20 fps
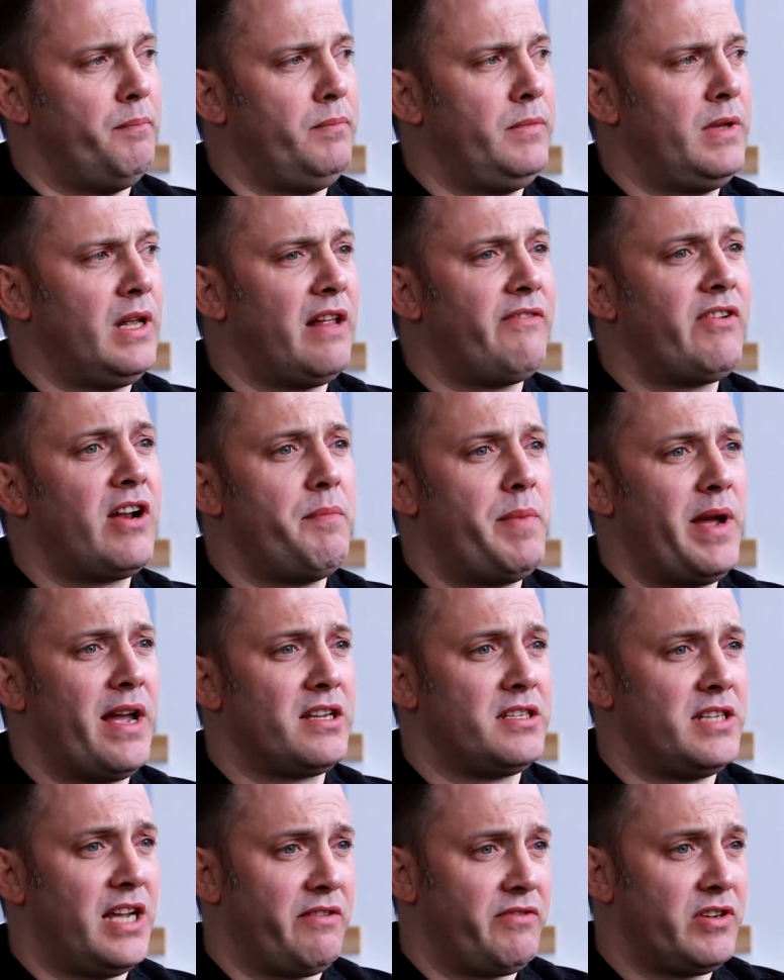deliver a
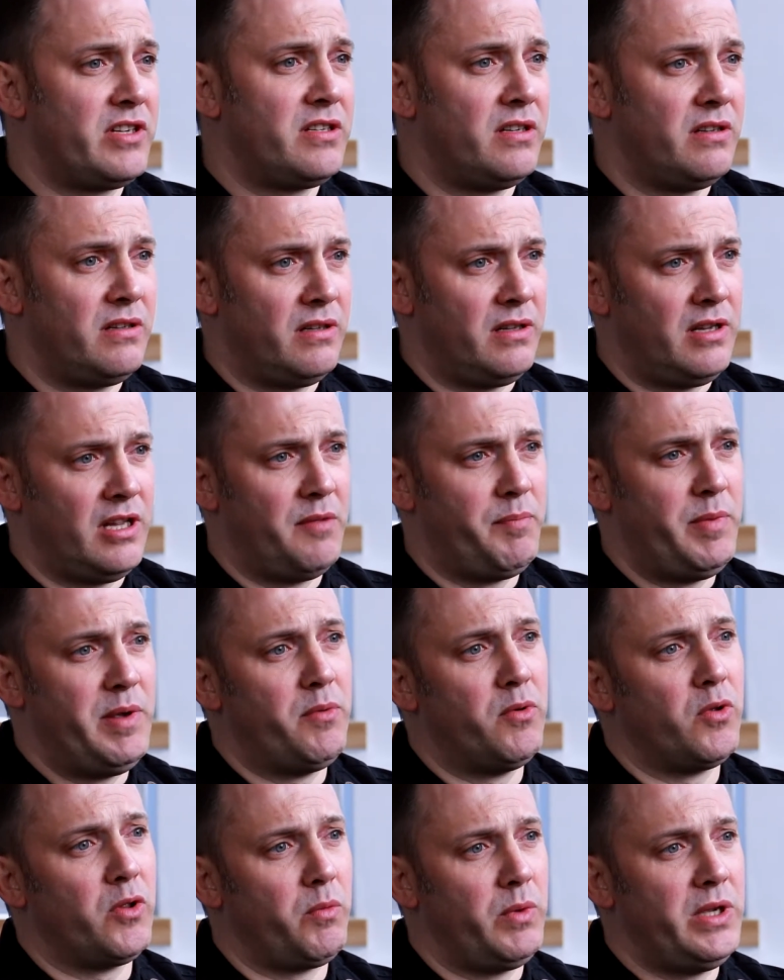better service to the
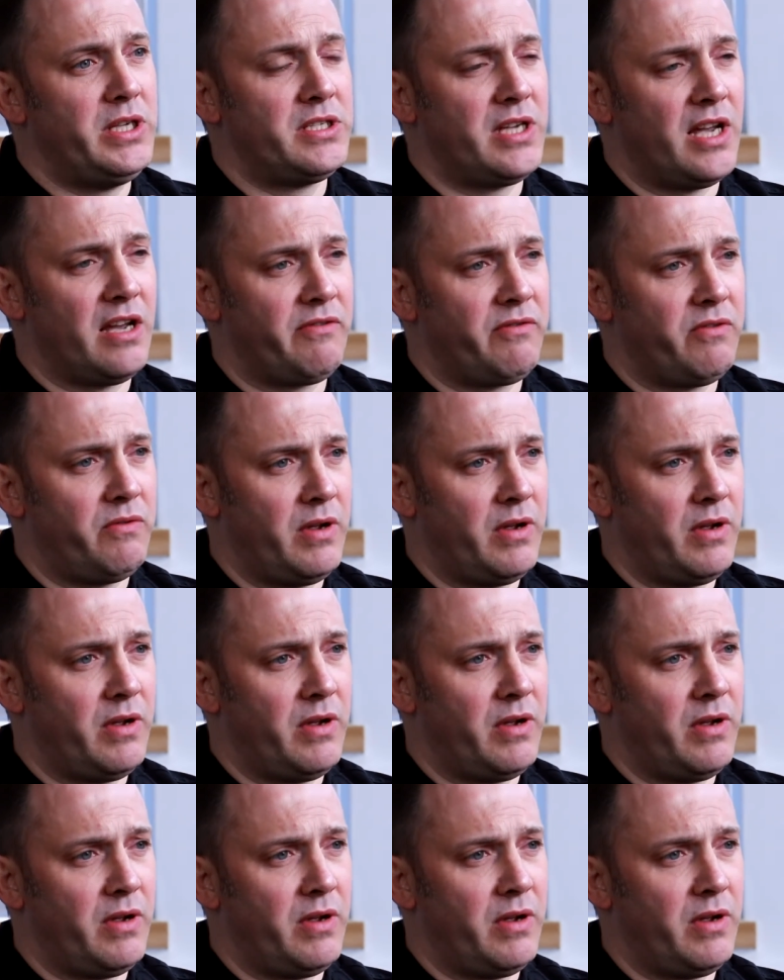people that we serve